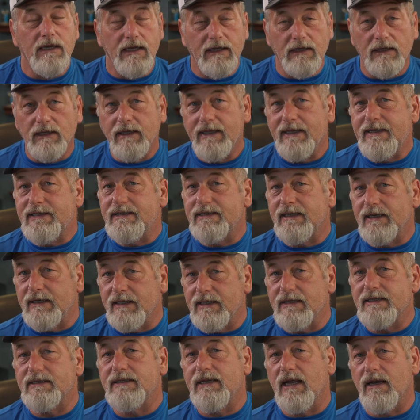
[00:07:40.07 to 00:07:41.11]
At least it
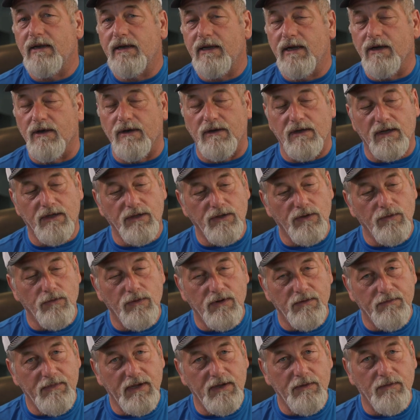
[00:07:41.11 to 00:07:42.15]
is down here. Now
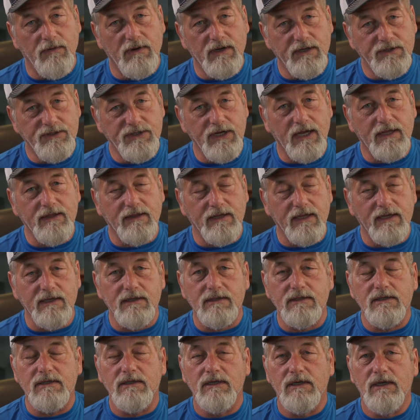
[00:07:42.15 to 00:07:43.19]
you may want to check
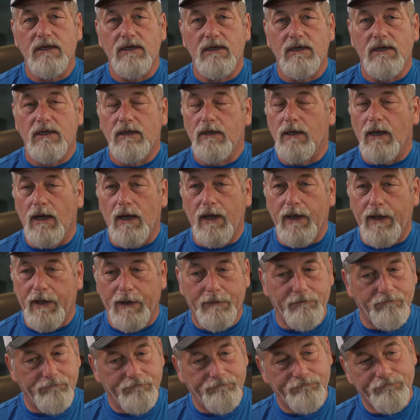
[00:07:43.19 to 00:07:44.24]
this
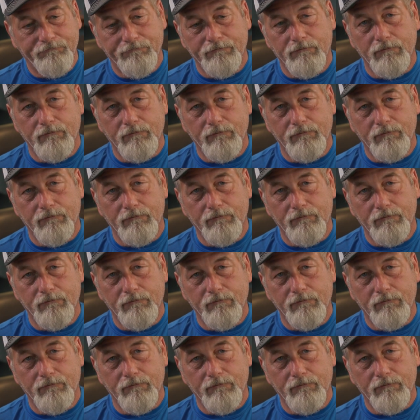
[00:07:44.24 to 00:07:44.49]
um,